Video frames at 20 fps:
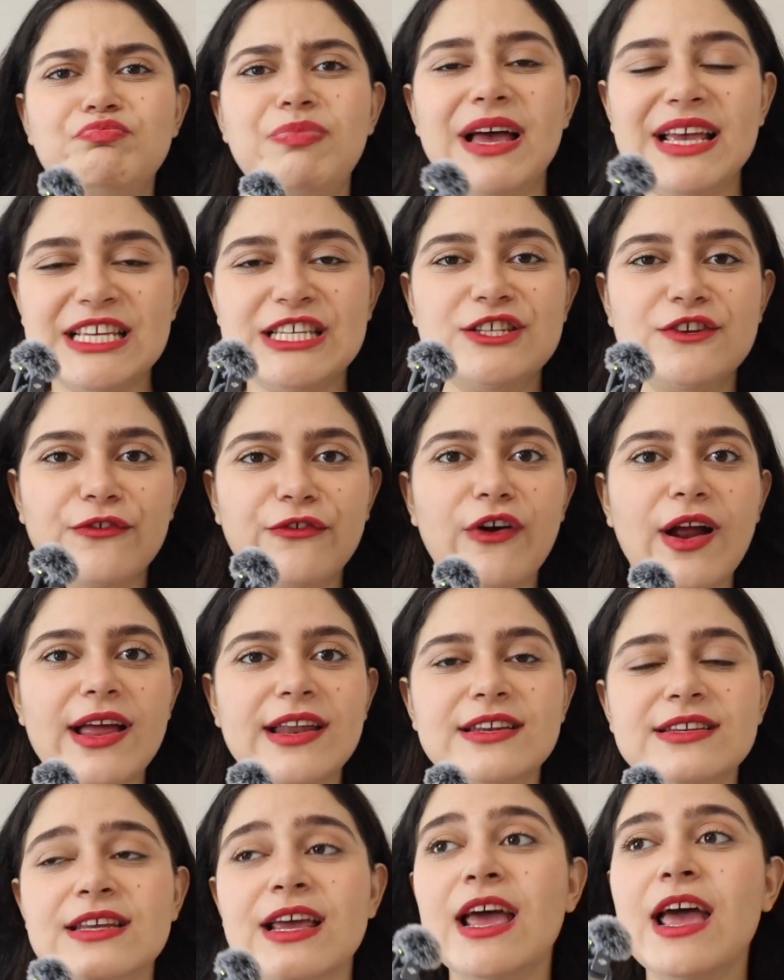best
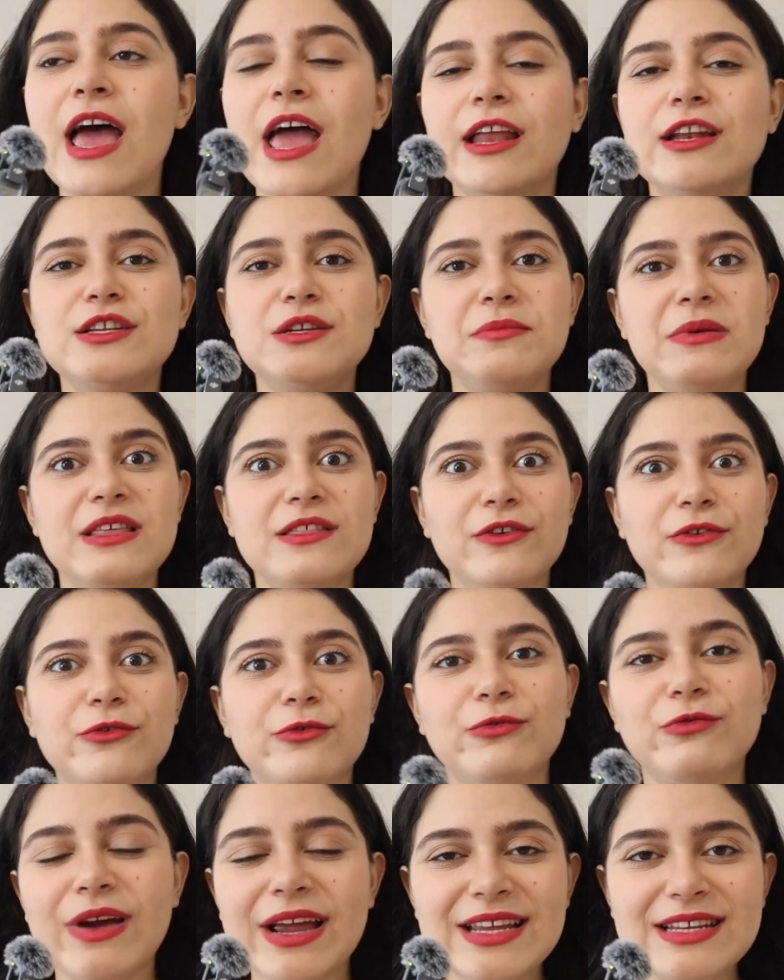friend and to be the
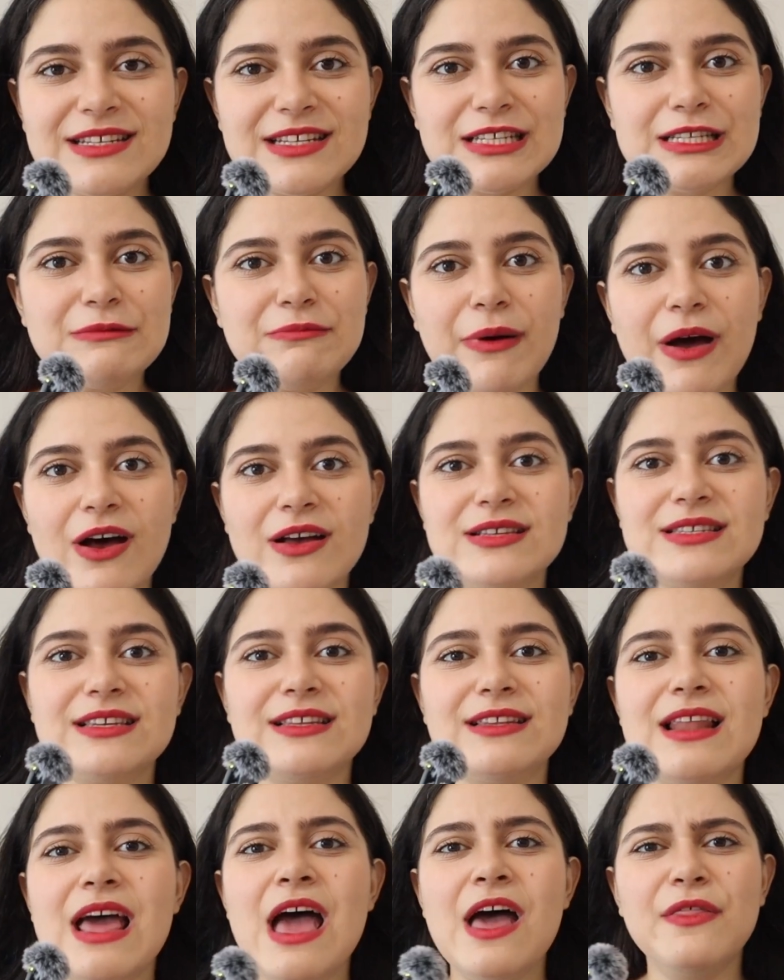greatest
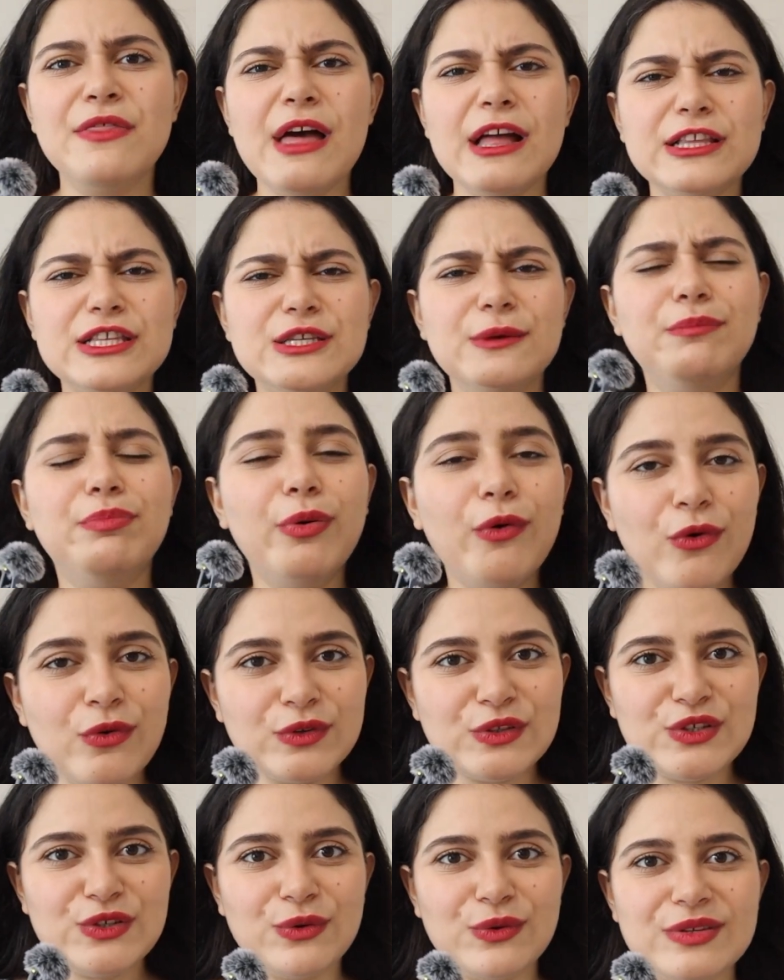person that
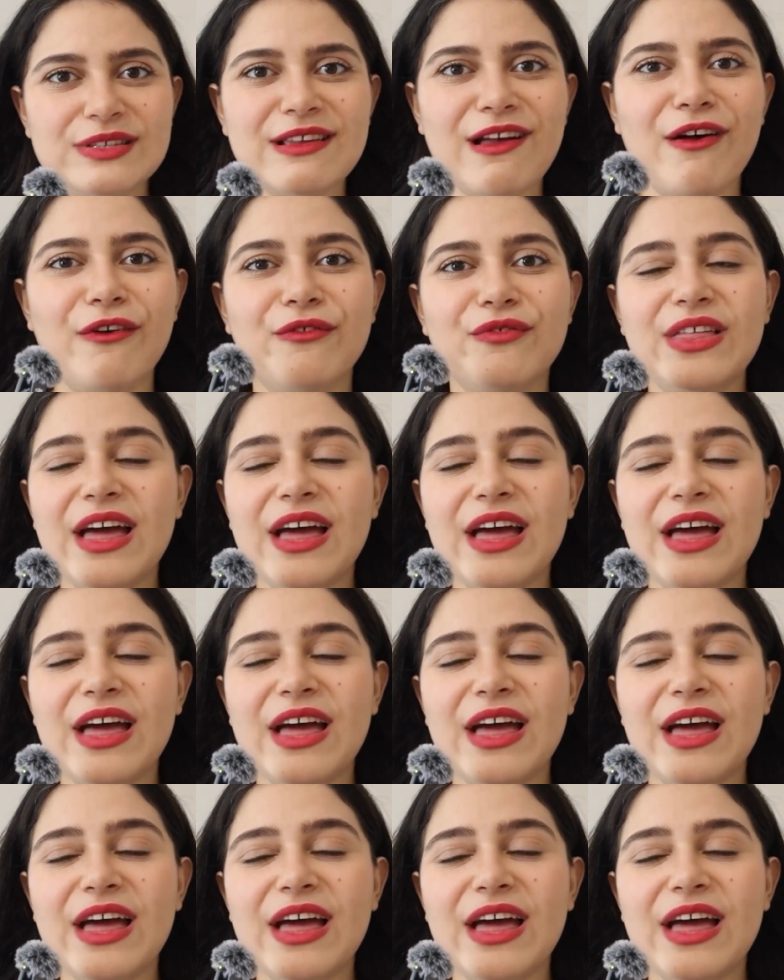supports yourself,